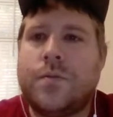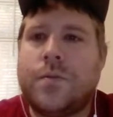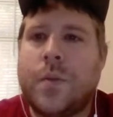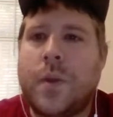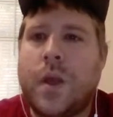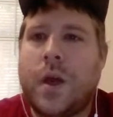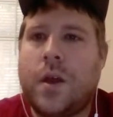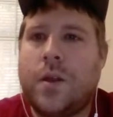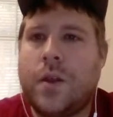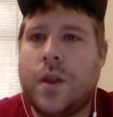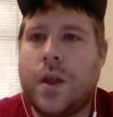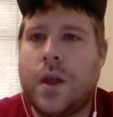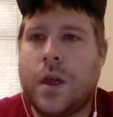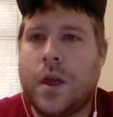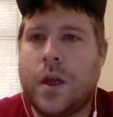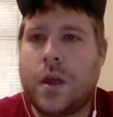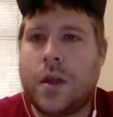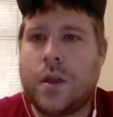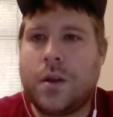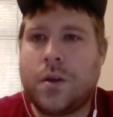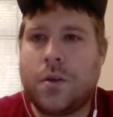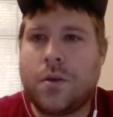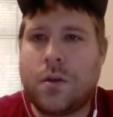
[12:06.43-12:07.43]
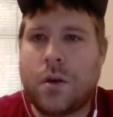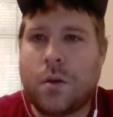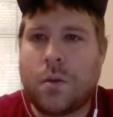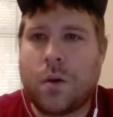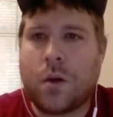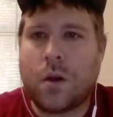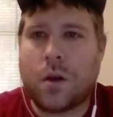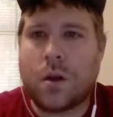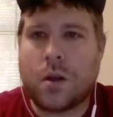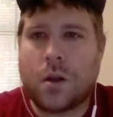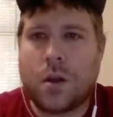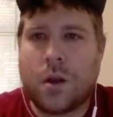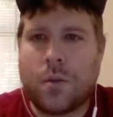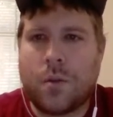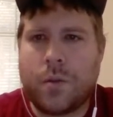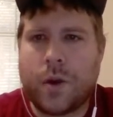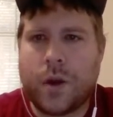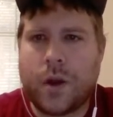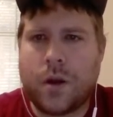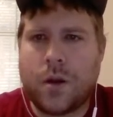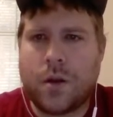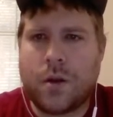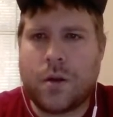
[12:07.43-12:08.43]
and then you double click the number
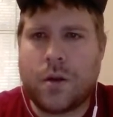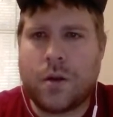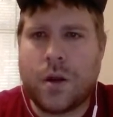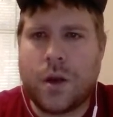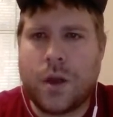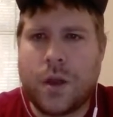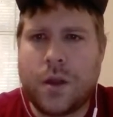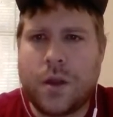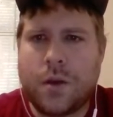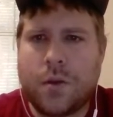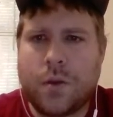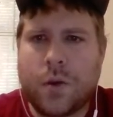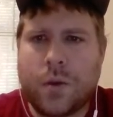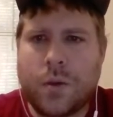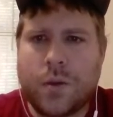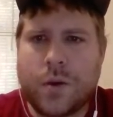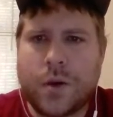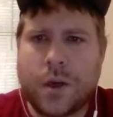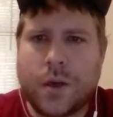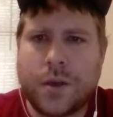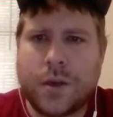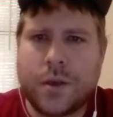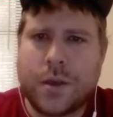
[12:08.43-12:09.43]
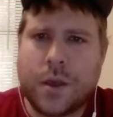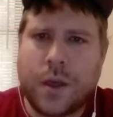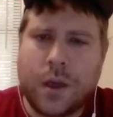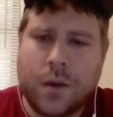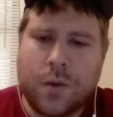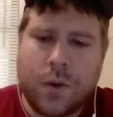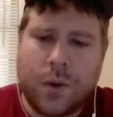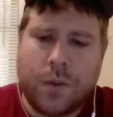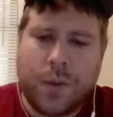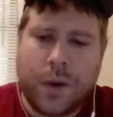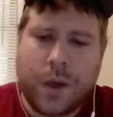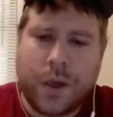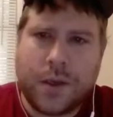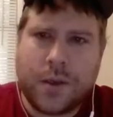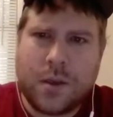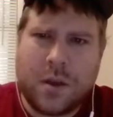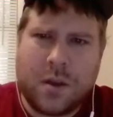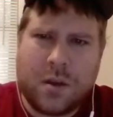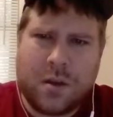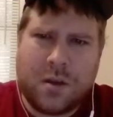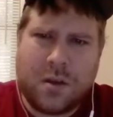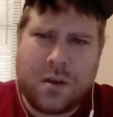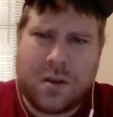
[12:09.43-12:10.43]
here in the web address, and we paste
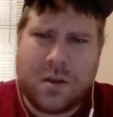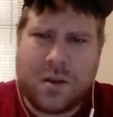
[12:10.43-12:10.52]
it.